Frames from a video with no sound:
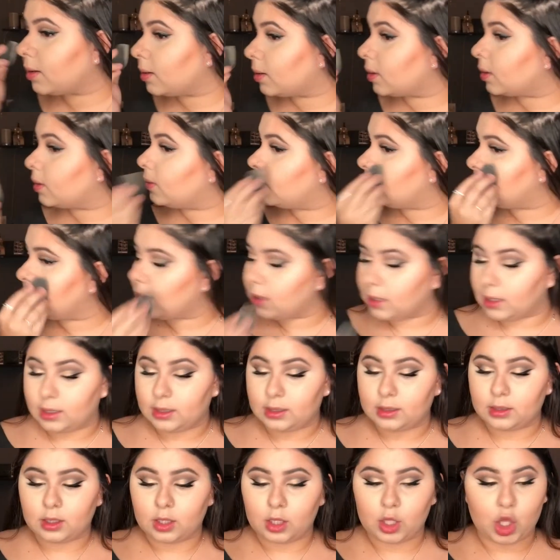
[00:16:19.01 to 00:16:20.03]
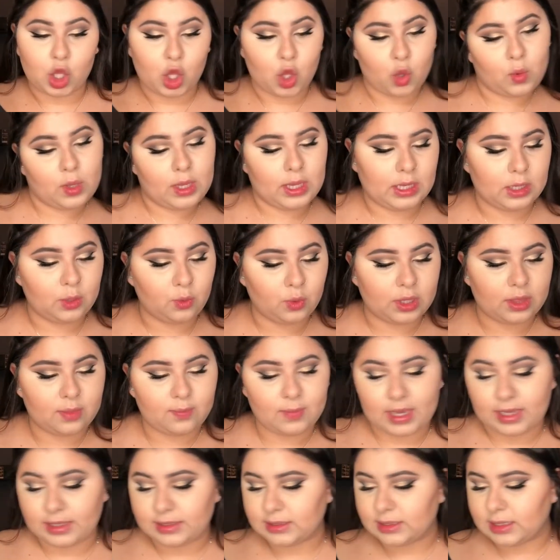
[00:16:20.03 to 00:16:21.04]
to go ahead and go in with
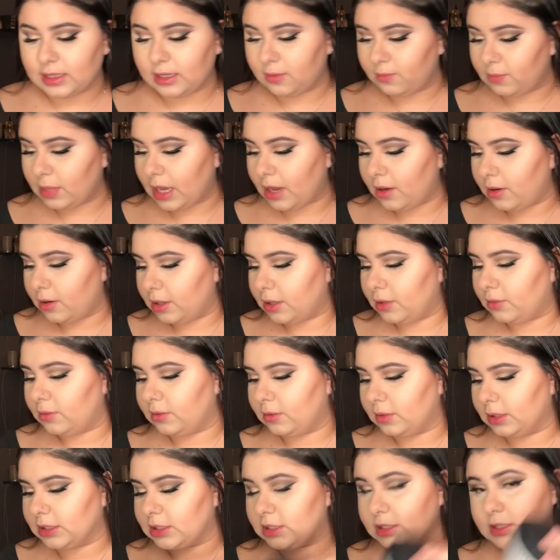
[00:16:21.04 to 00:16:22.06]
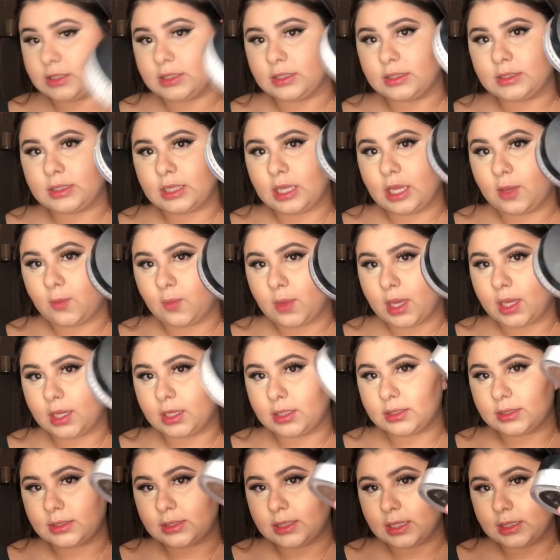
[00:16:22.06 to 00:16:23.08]
my setting powder, which is the same
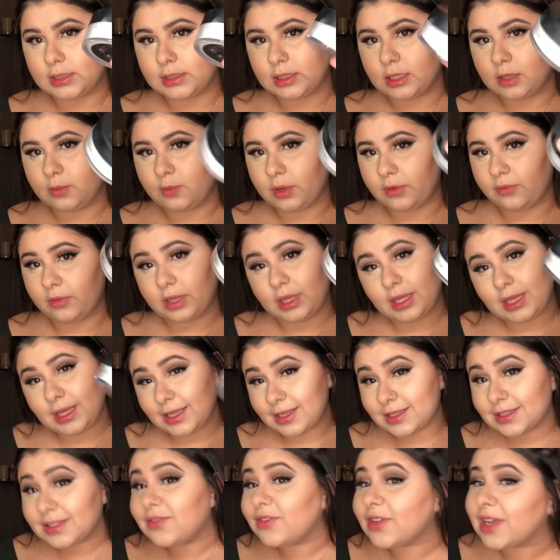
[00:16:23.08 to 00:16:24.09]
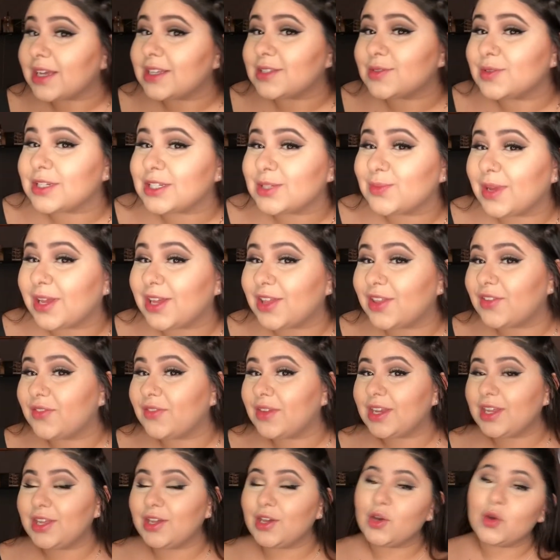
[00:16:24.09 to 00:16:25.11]
Anastasia Beverly Hills. If you guys watched my other
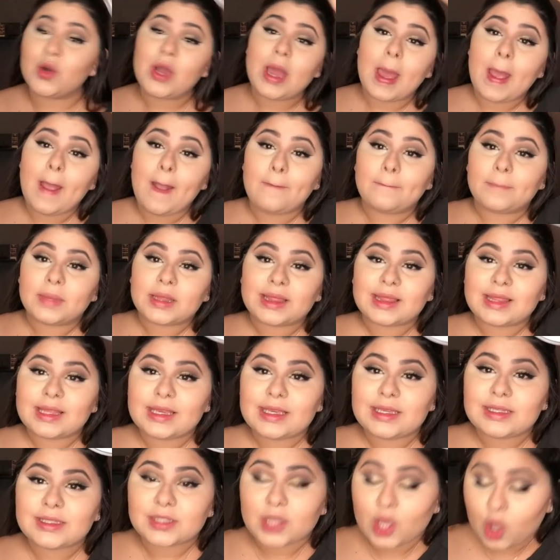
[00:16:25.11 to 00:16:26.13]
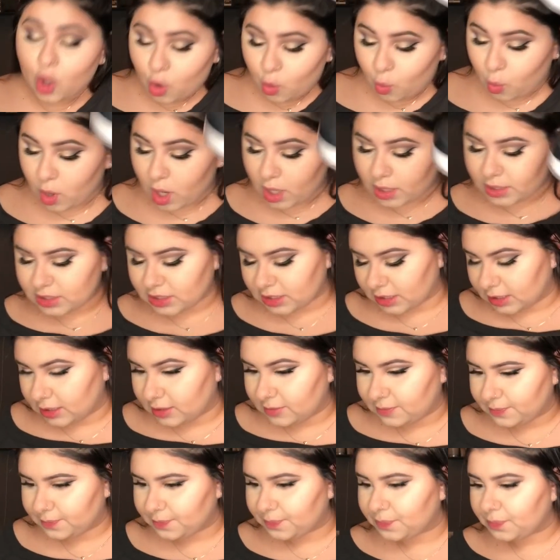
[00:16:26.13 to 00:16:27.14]
video, please go watch it.
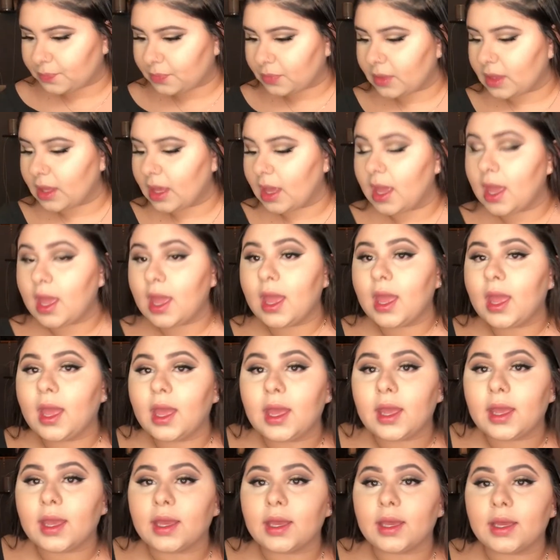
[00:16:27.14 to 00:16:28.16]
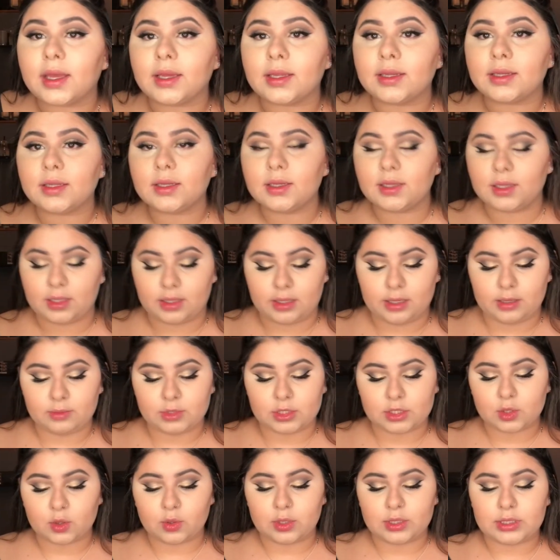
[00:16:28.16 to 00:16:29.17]
And I'm
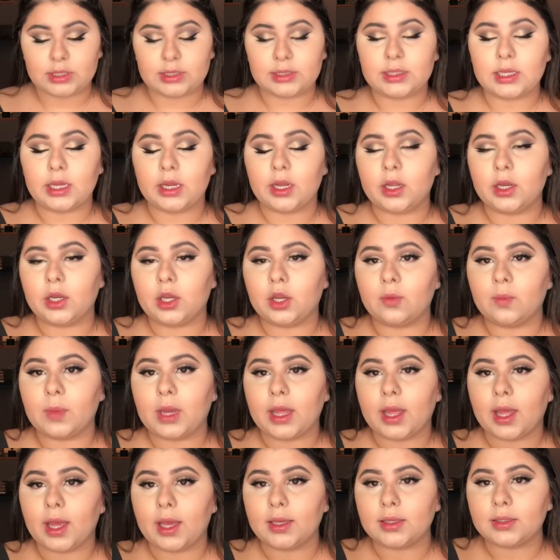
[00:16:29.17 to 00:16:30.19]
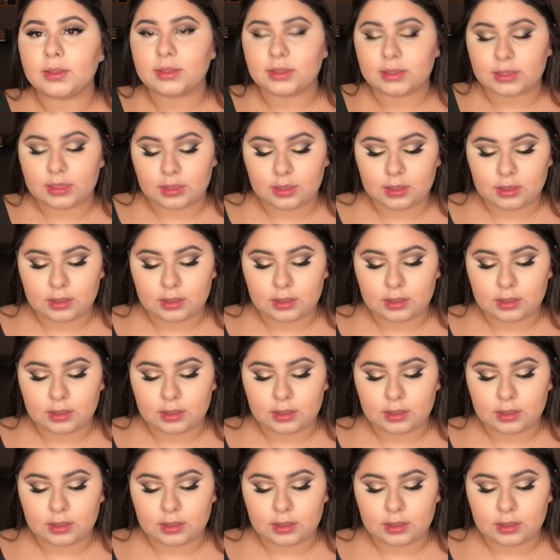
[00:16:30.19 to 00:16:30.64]
just going to set under my eyes.